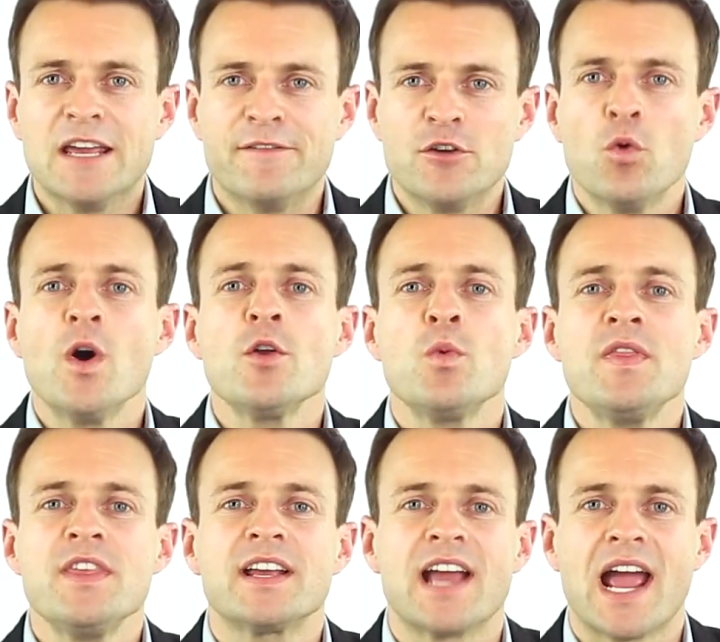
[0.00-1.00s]
If you want to
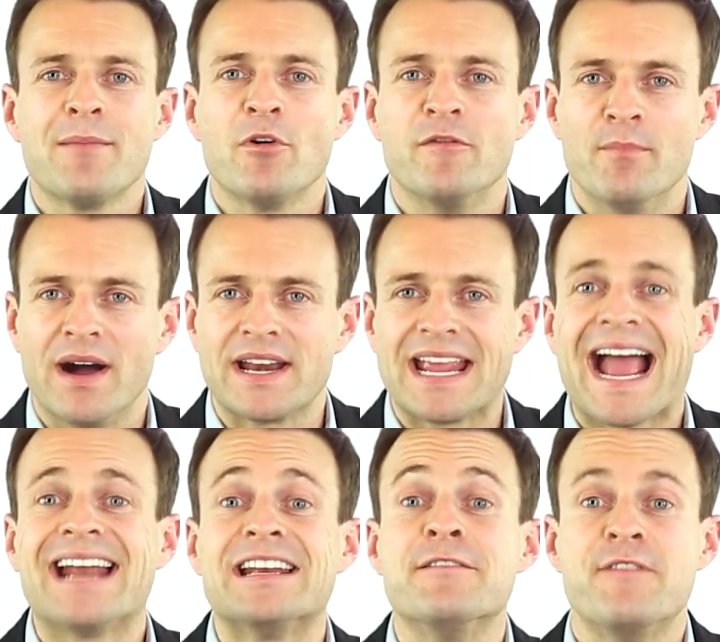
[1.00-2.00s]
win the game of money
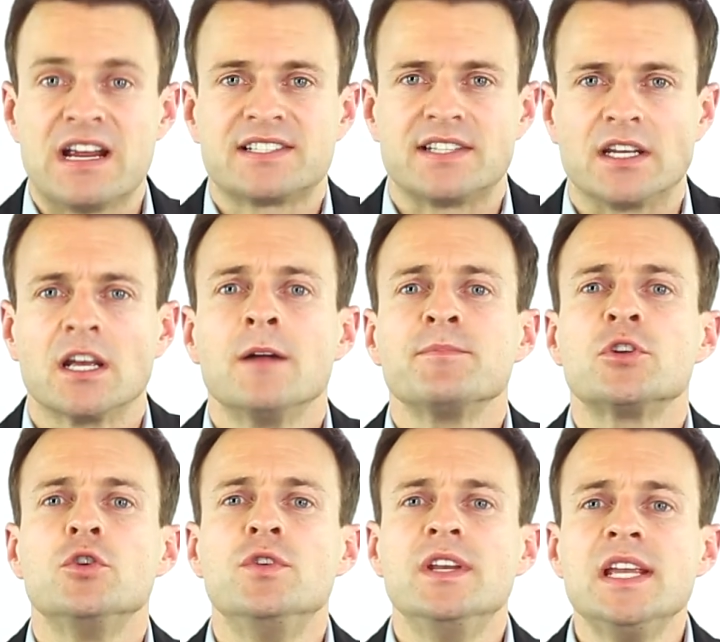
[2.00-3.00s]
and investing,
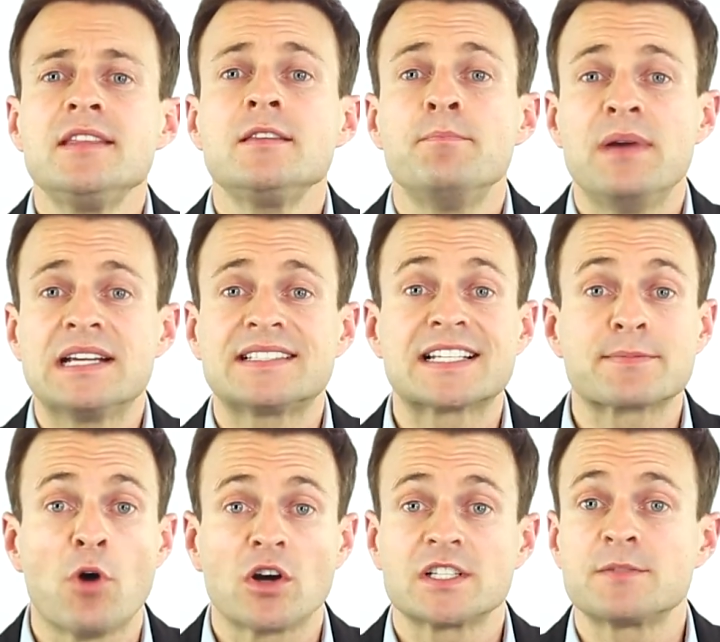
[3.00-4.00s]
you need the best and
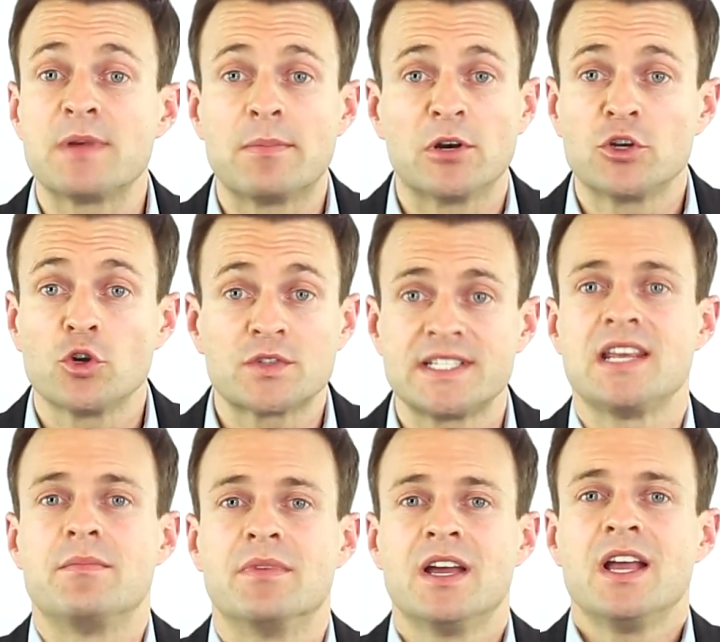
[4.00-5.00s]
smartest people in your
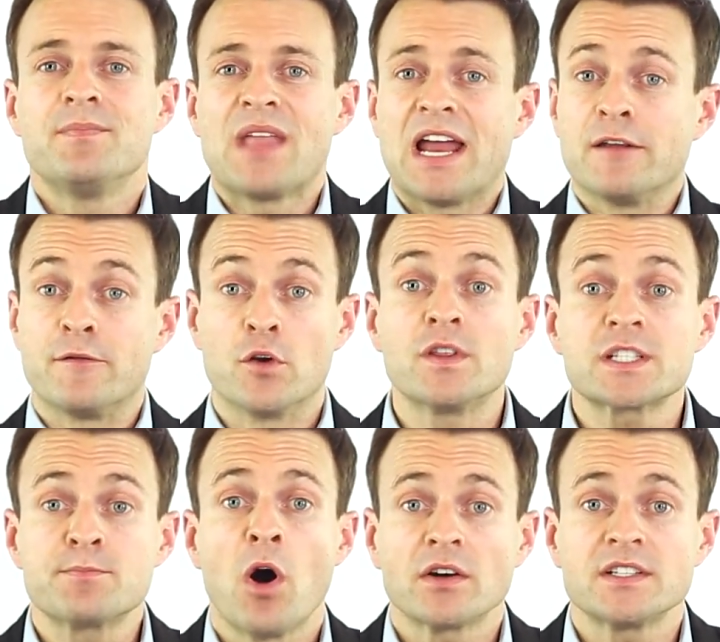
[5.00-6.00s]
team. And if you're the
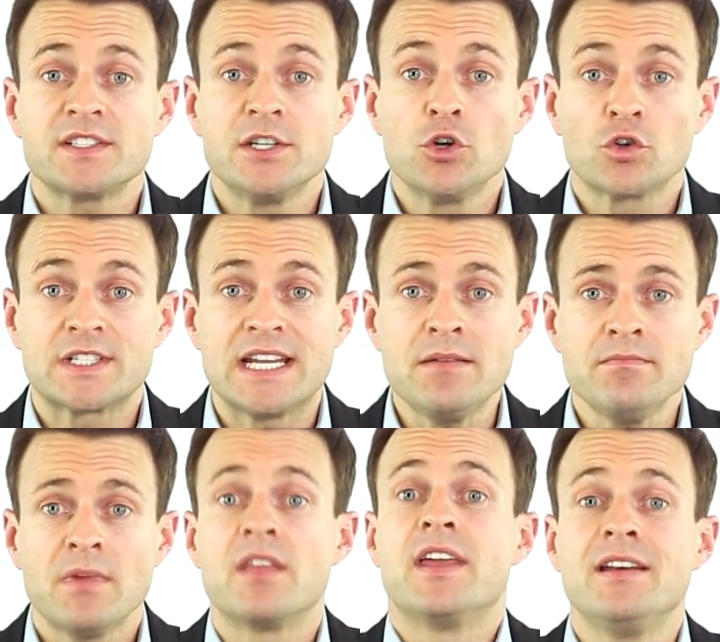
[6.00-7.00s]
smartest in your team,
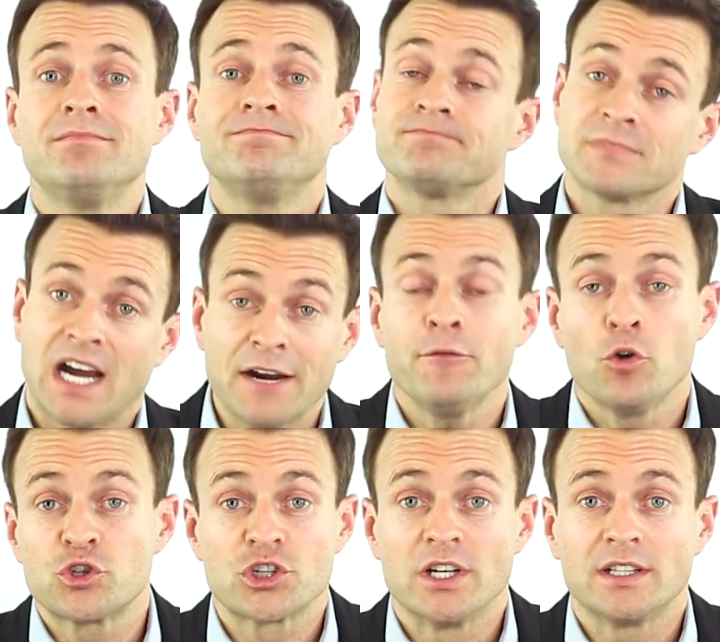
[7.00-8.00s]
then
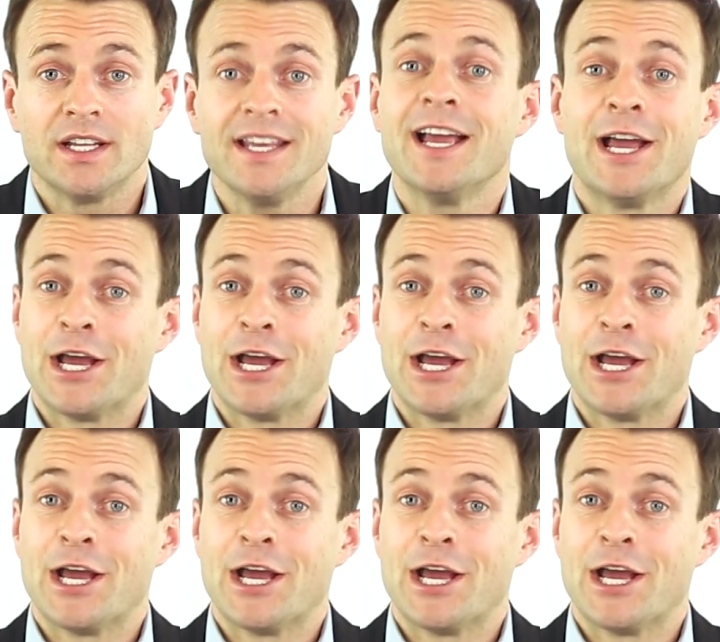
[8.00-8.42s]
unfortunately,